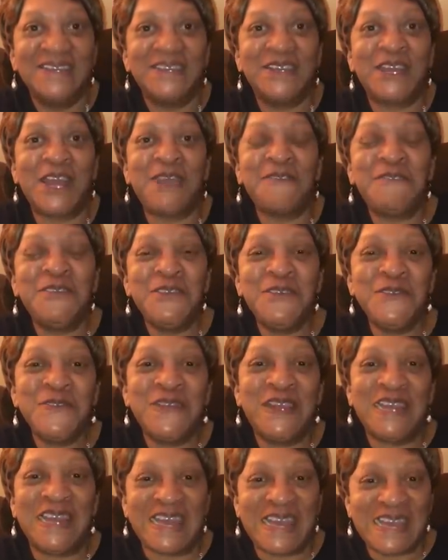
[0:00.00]
Good
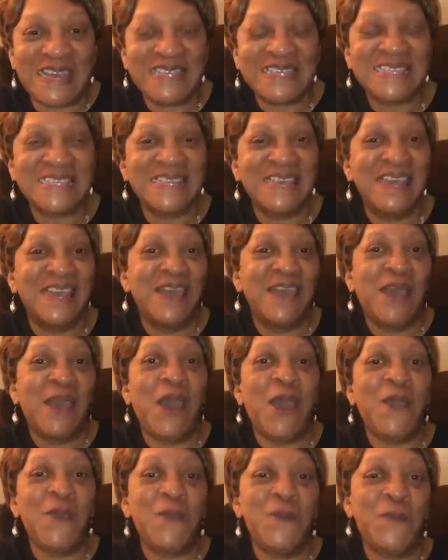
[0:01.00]
afternoon, class.
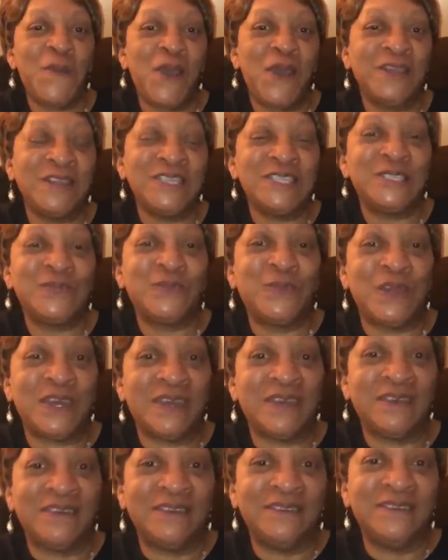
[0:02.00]
I hope all is
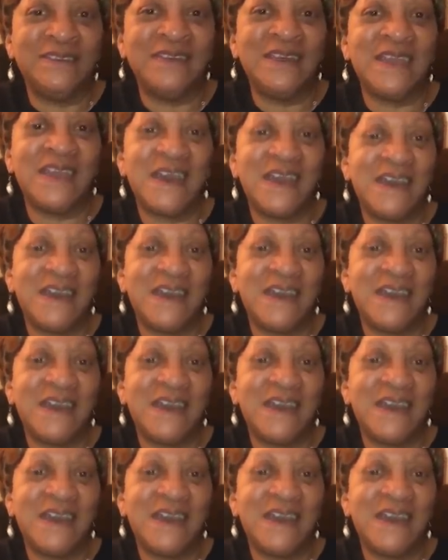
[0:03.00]
well.